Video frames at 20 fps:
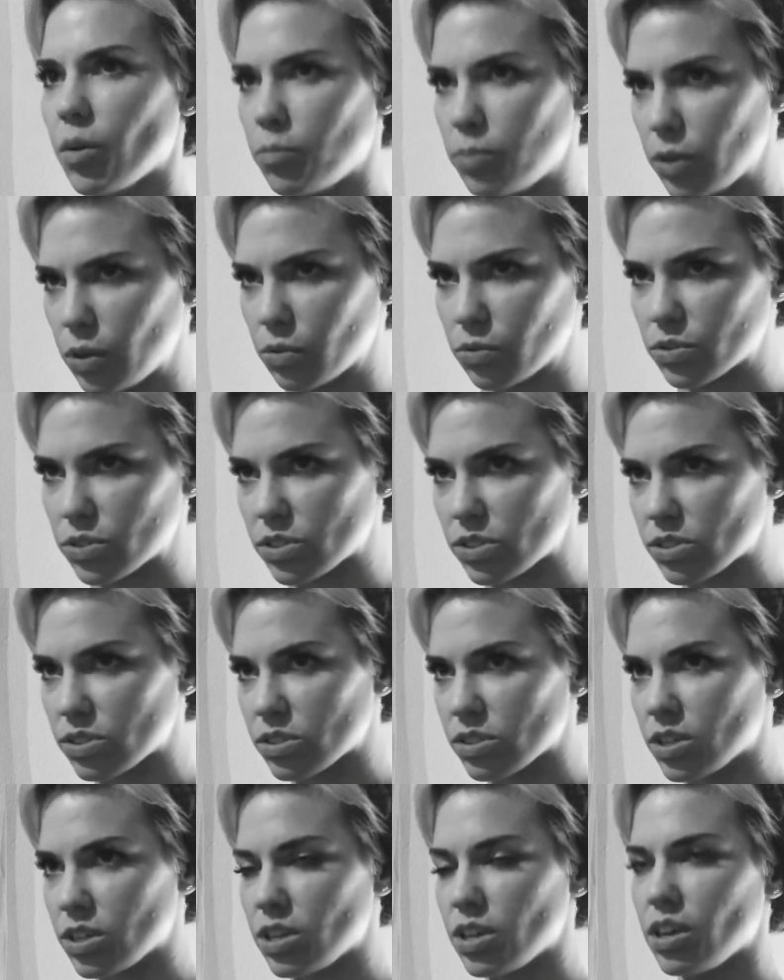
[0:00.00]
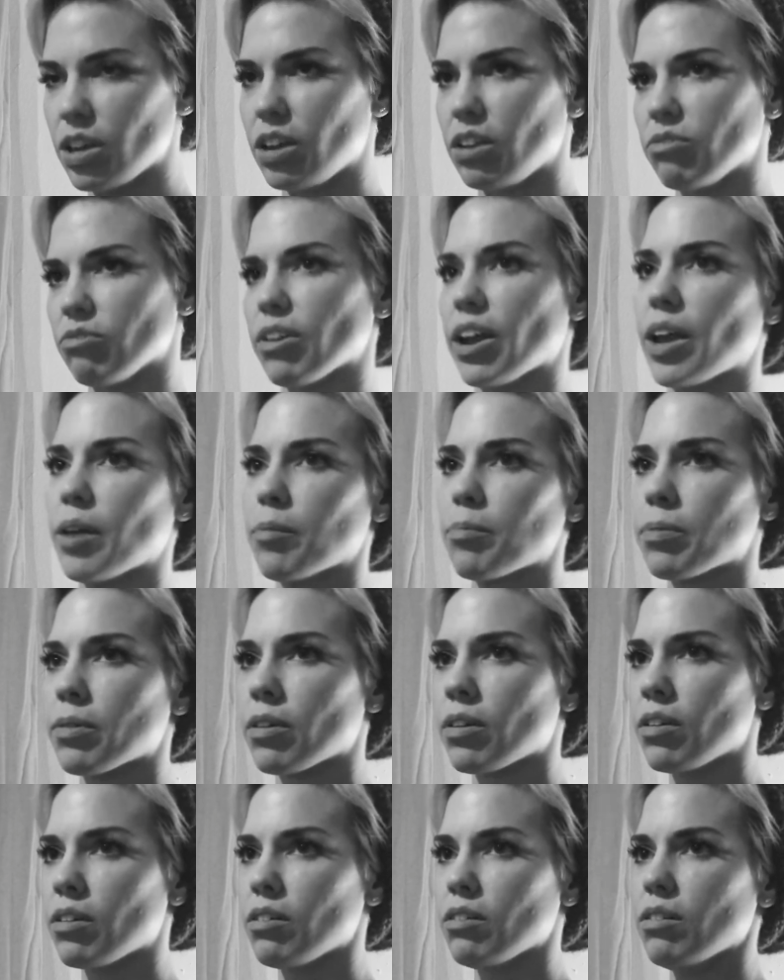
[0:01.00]
abuse and rape
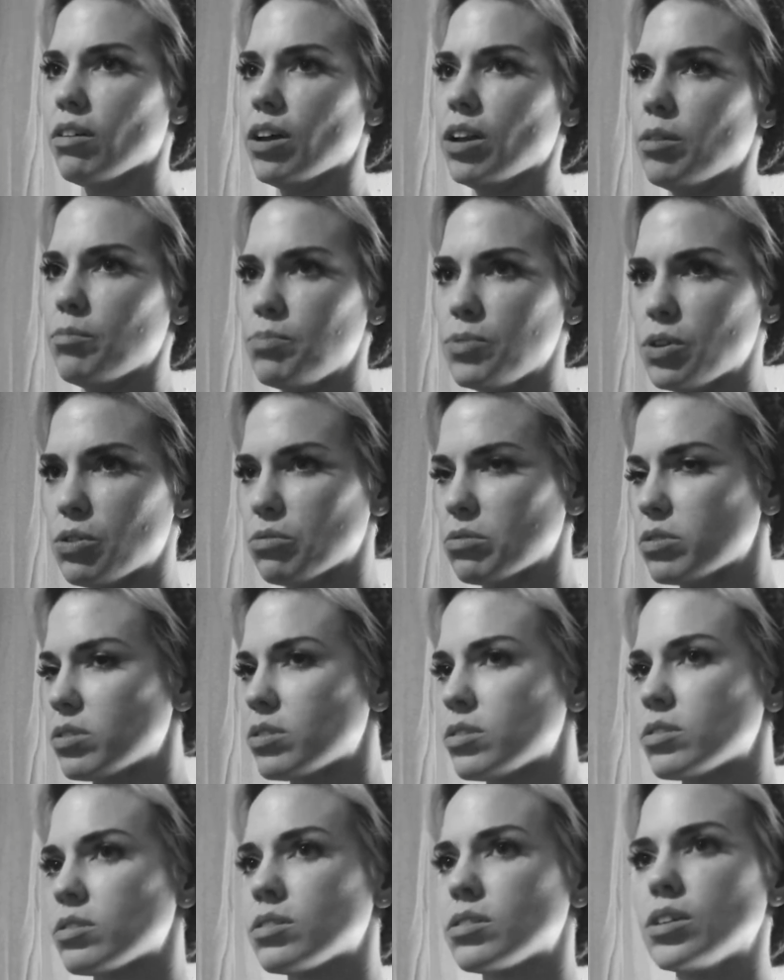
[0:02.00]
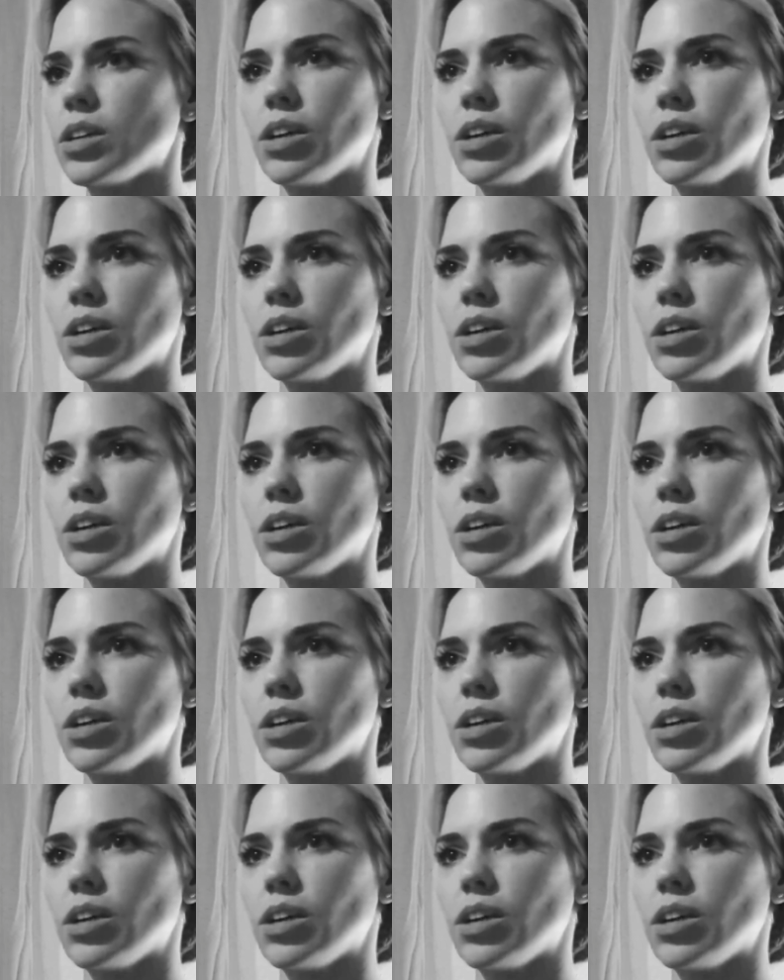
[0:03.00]
and abuse